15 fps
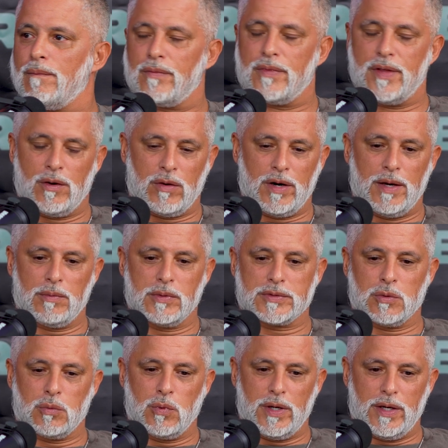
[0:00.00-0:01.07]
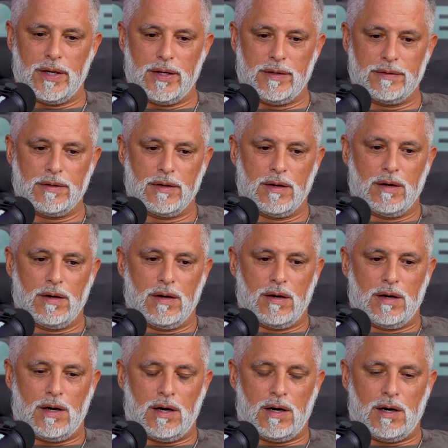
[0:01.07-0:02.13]
They were able to win,
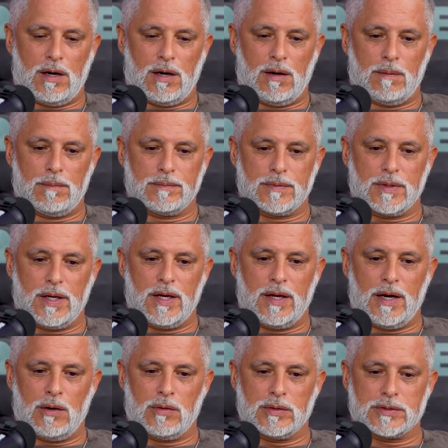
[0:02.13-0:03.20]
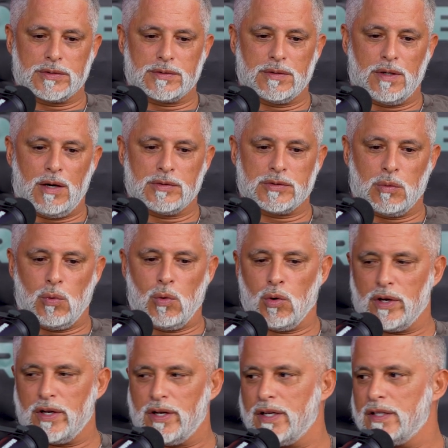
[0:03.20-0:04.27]
and I was
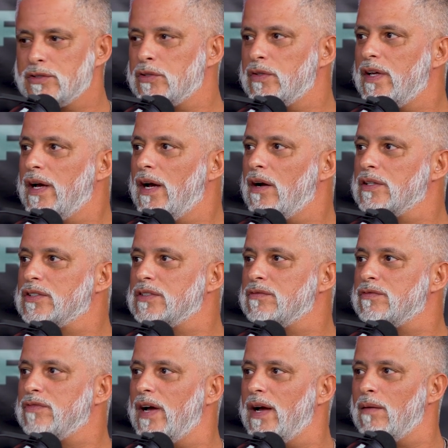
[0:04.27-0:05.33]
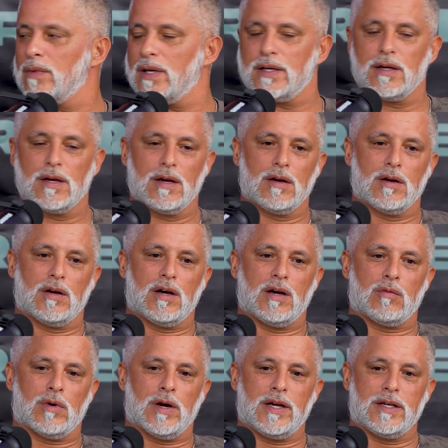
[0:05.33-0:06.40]
awarded into the Harrison family.
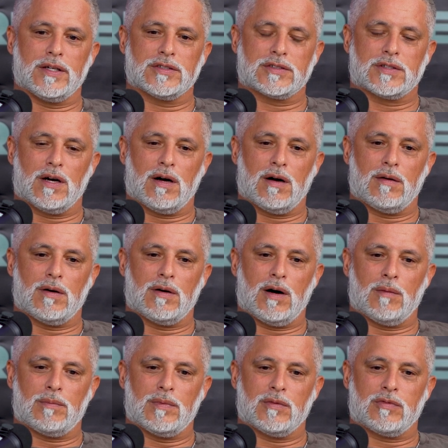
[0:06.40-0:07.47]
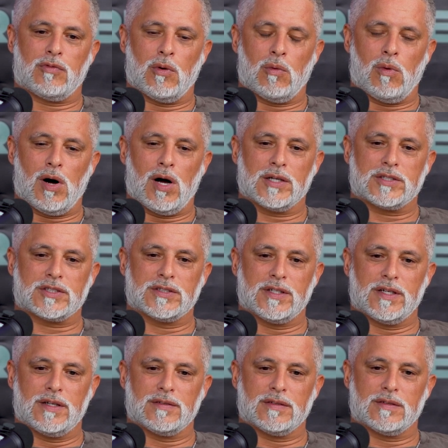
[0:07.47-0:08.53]
Raised up Fort
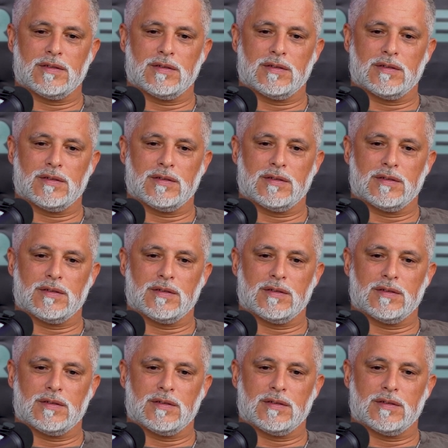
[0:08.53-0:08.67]
Washington,